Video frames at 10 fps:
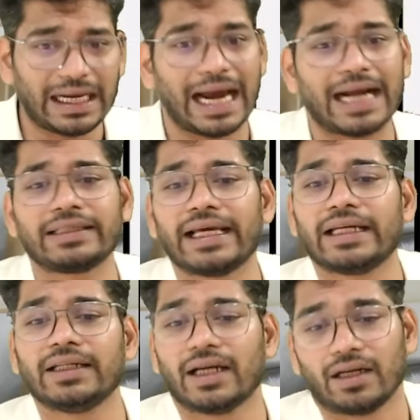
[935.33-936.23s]
And
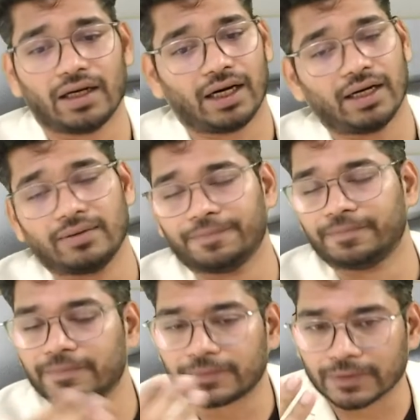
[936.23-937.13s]
then
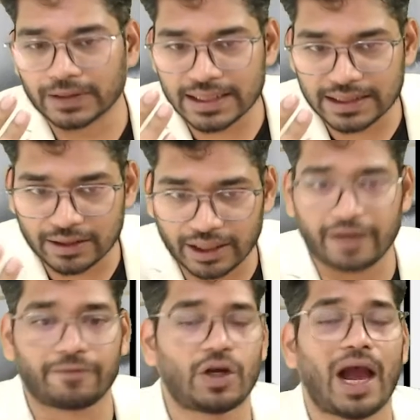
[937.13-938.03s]

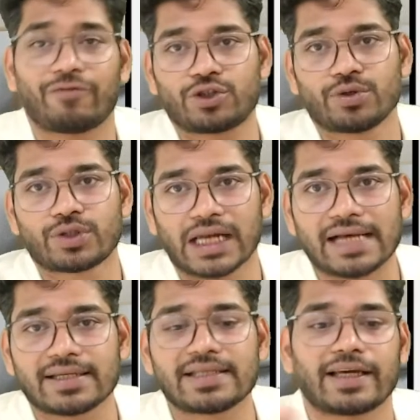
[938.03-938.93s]
if you have to choose
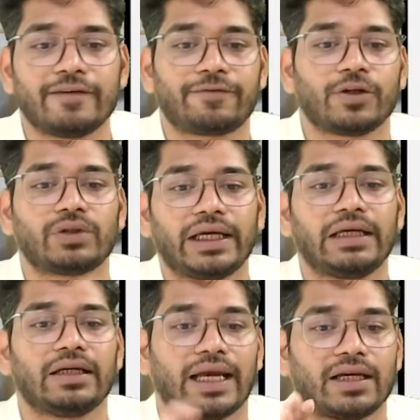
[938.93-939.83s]
classes, if you
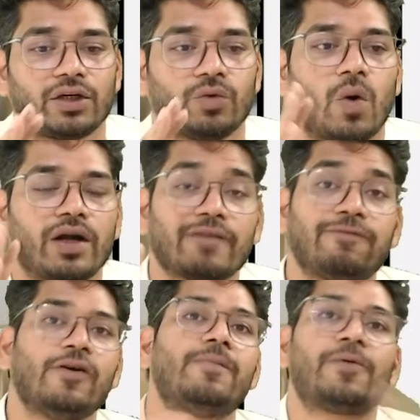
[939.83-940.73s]
think like you want a
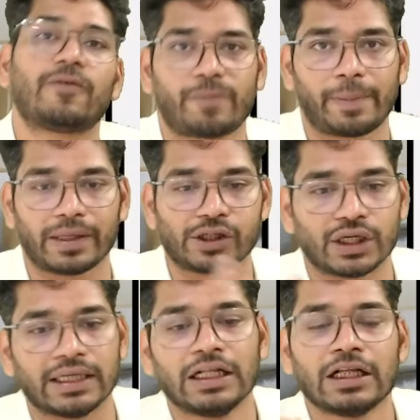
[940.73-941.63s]
foolproof
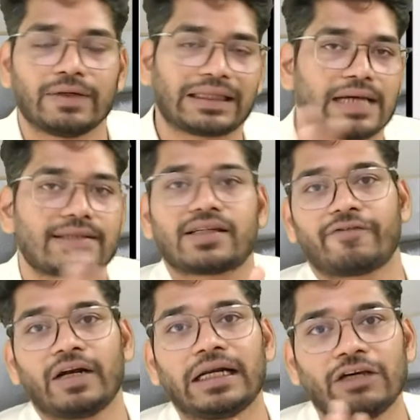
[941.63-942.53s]
preparation with classes,
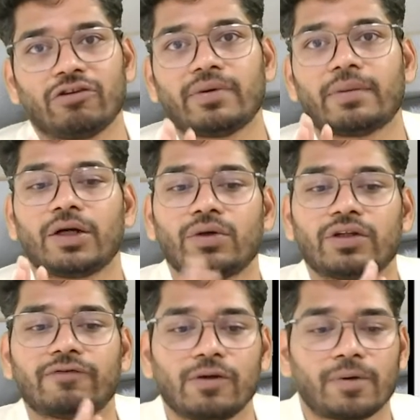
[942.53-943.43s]
definitely you will be able to do
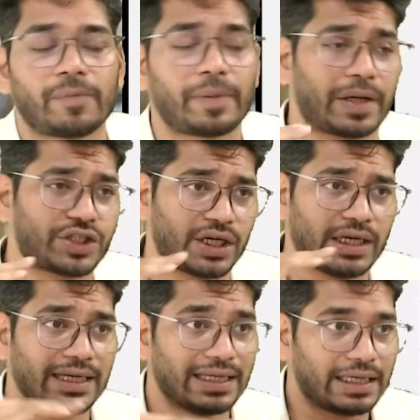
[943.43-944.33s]
the foolproof
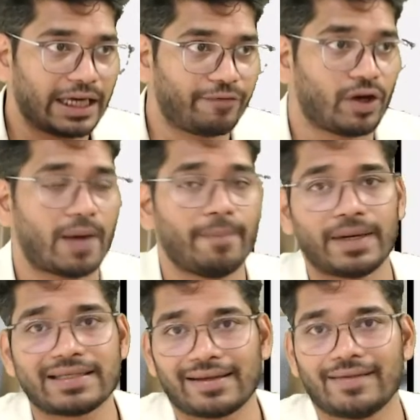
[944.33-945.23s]
preparation. If you
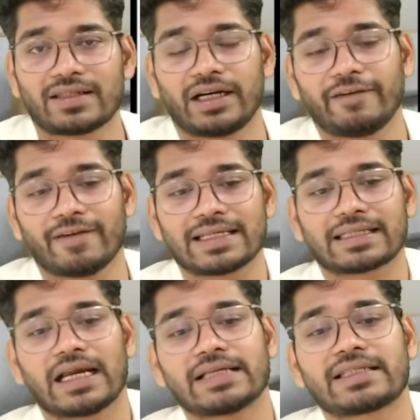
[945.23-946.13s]
compare self-study
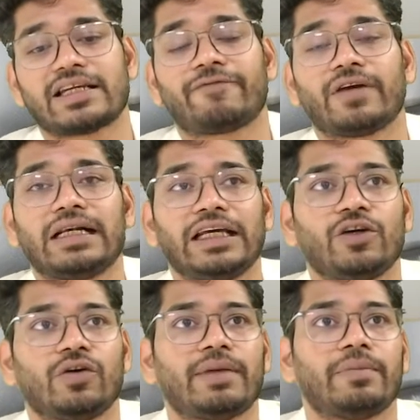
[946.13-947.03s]
versus classes, definitely
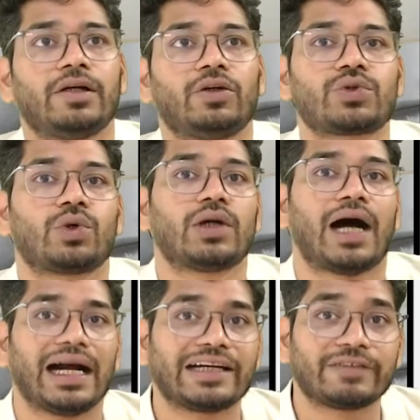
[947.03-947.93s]
you will be able to score
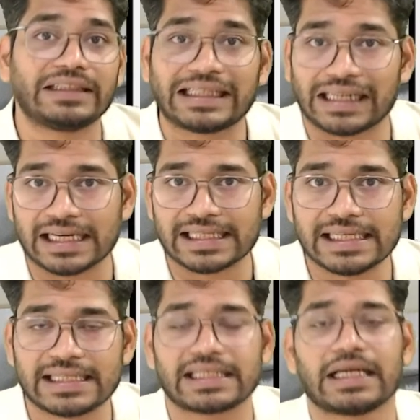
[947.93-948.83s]
higher with the
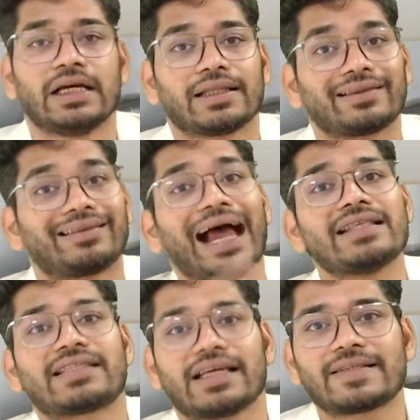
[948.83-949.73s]
classes
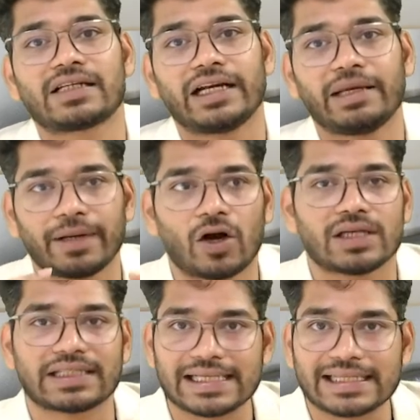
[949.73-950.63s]
than self-study,
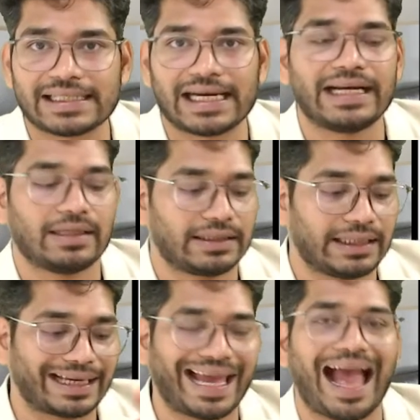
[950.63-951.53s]
because as I said,
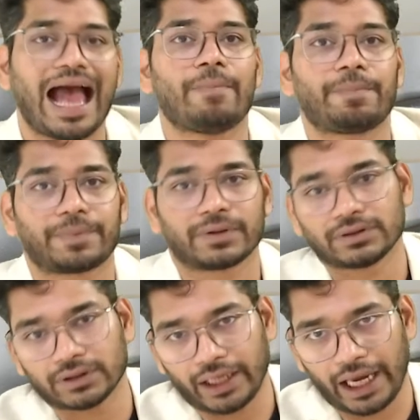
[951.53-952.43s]
the gap
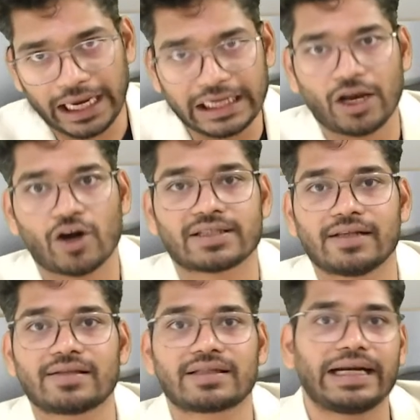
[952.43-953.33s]
in your
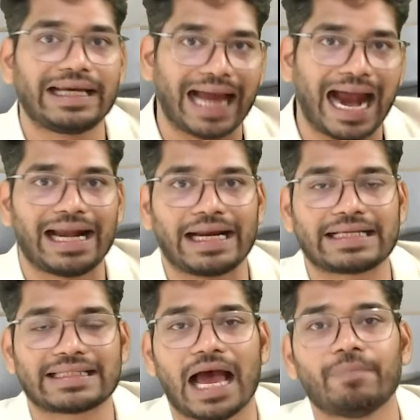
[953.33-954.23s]
self-study and
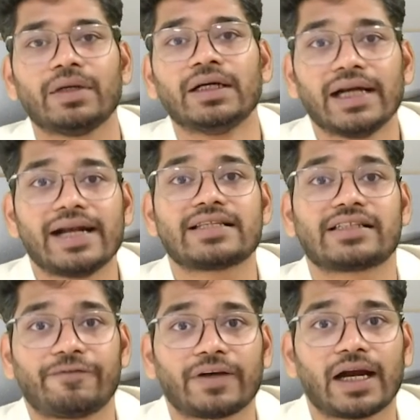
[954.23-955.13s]
exam, it
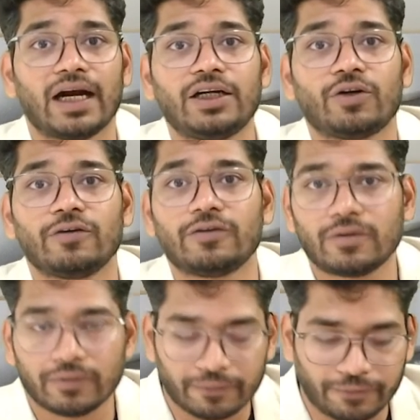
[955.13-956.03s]
is difficult
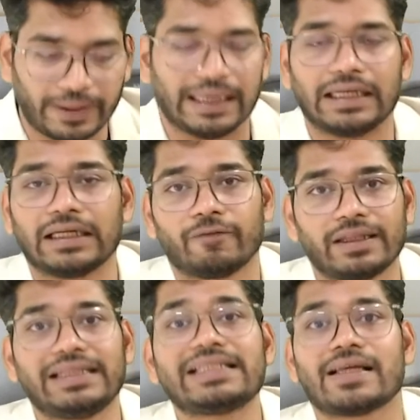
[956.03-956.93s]
to fill
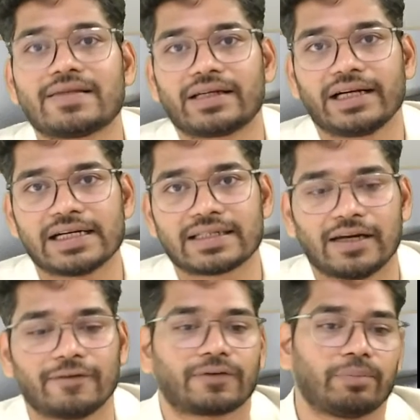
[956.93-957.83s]
with the self-study
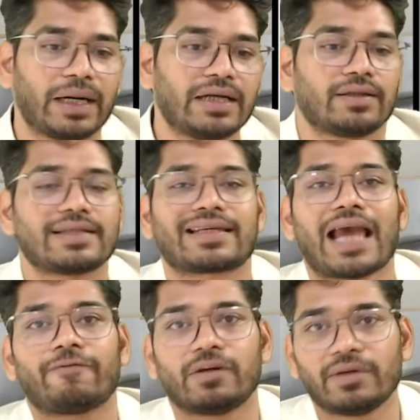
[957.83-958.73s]
itself, but this
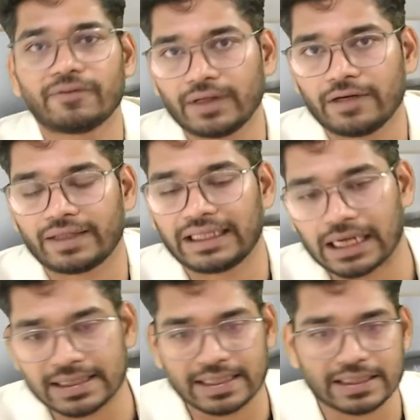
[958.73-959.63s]
gap will be filled with the
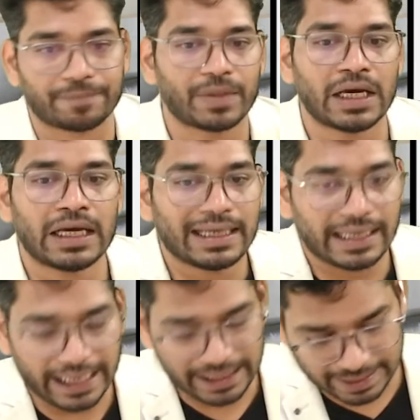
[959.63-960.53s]
classes.
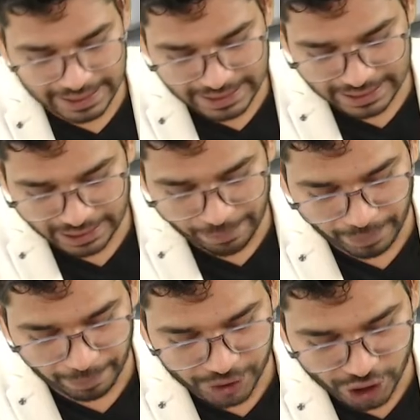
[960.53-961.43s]
Next is
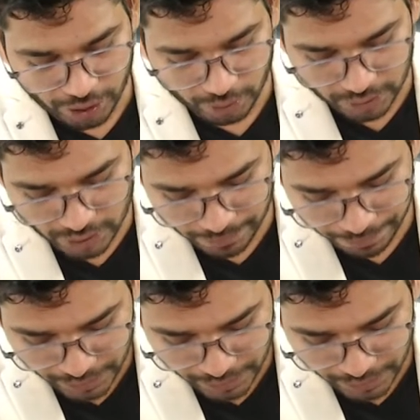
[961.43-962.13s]
preparation tools.